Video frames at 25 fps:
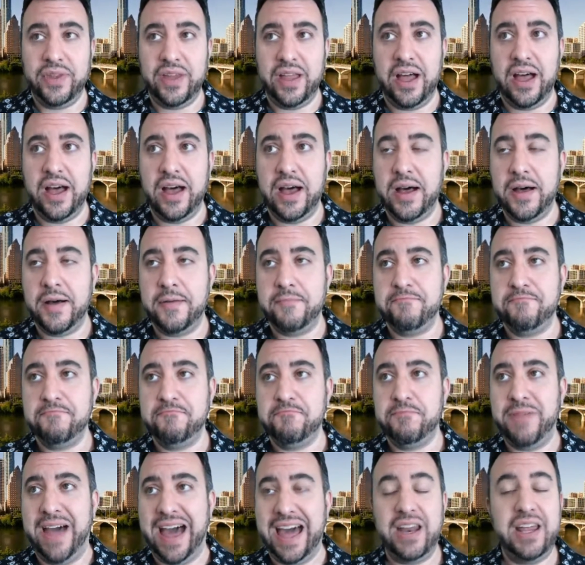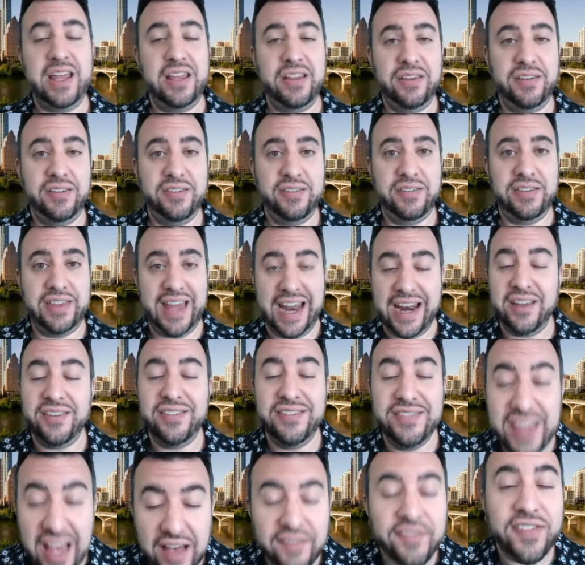That is
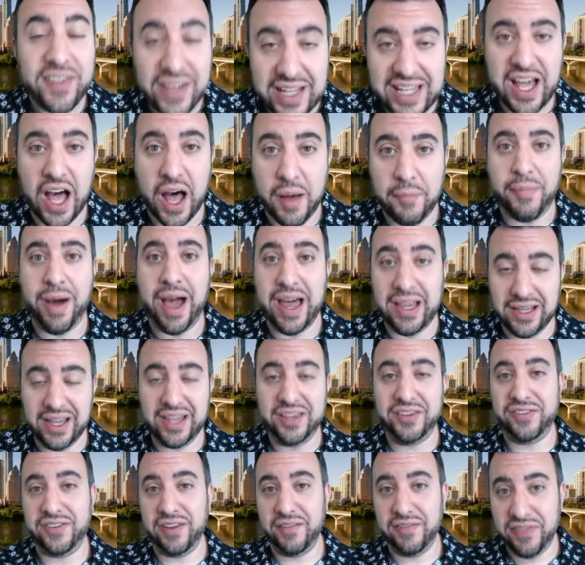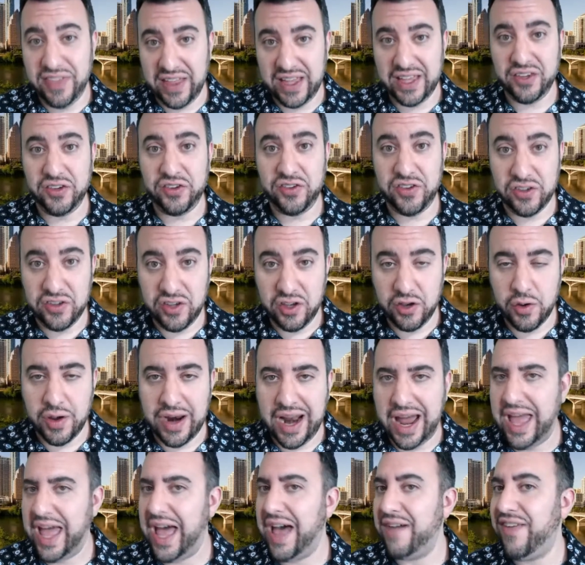definitely on my list of things to do. And
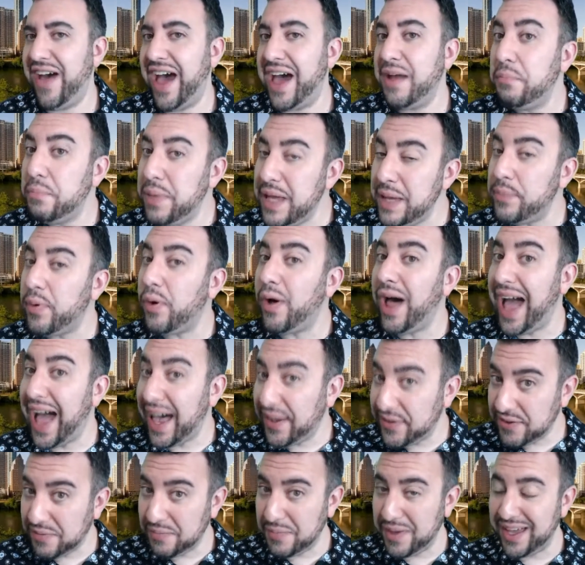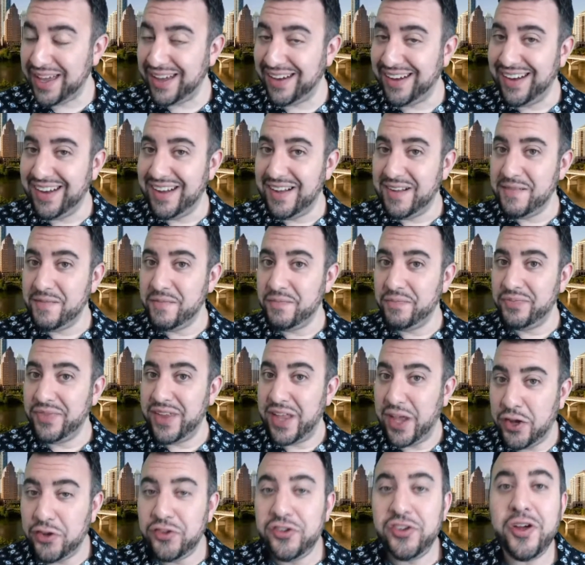I have had people ask me,
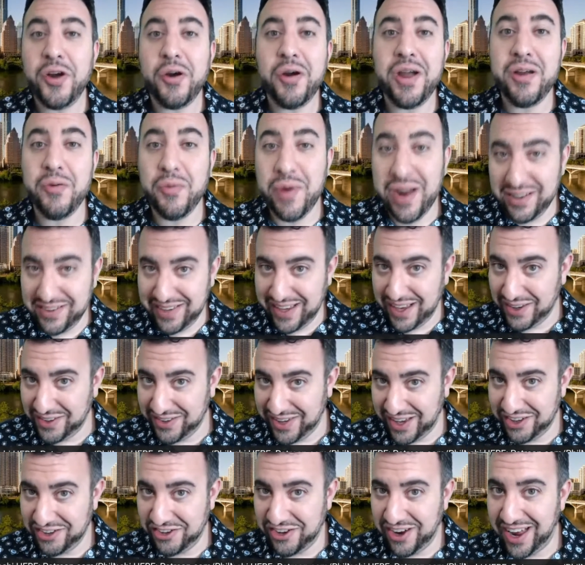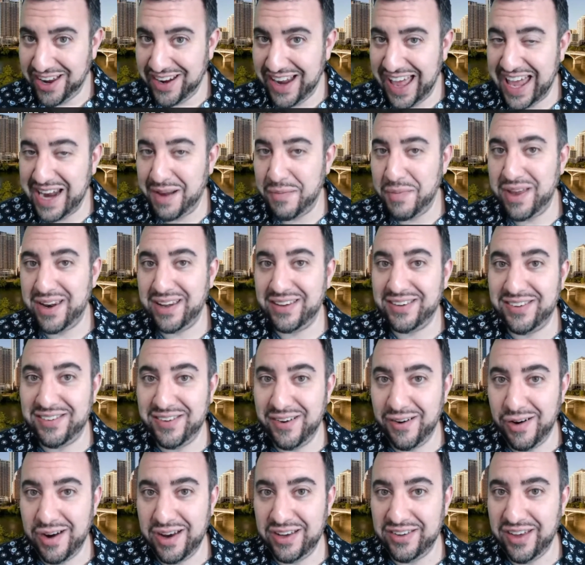is there a Retail Sunshine animated
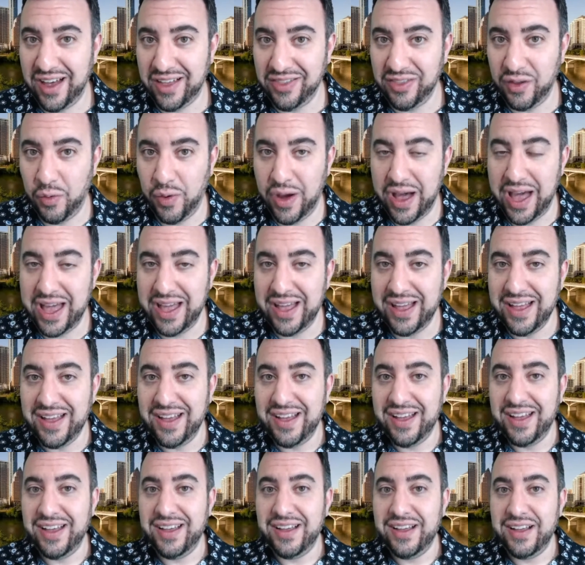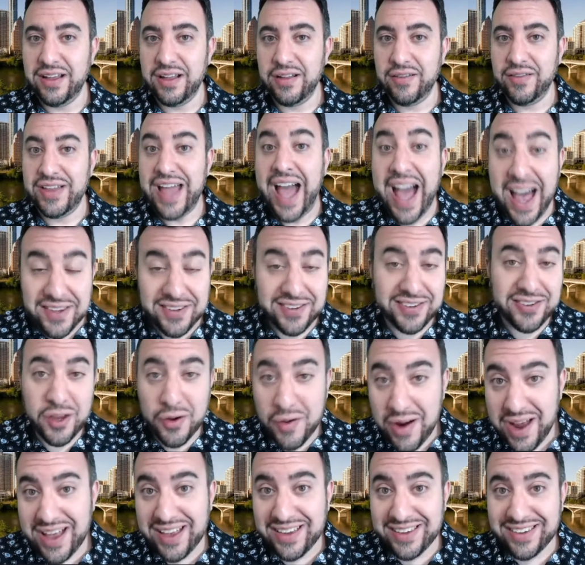series on the way? Yes,
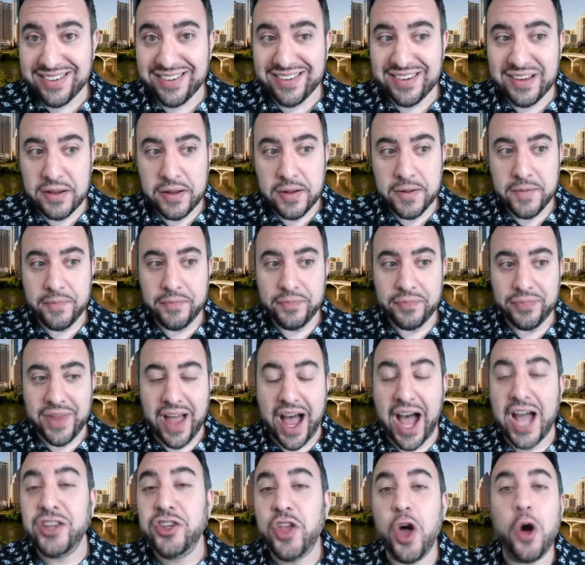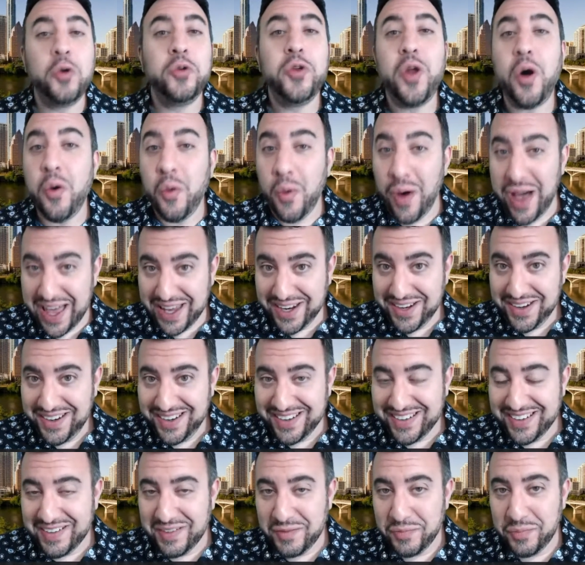there is. I don't know when,
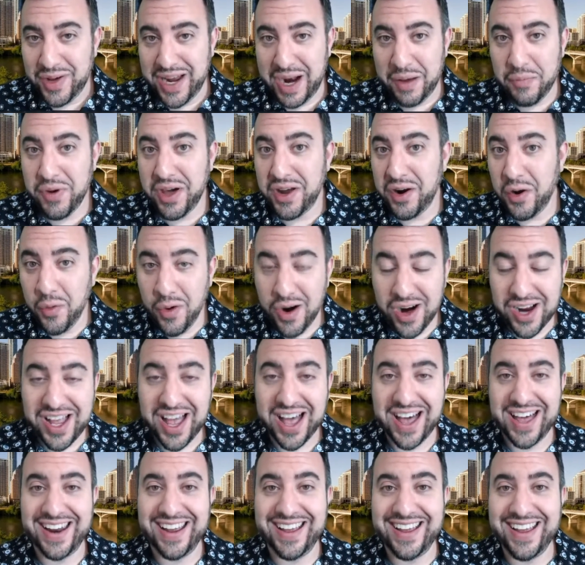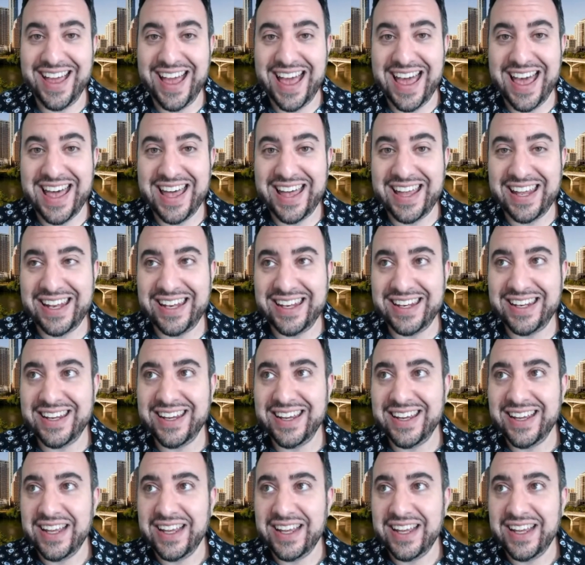but I'm going to work on it. And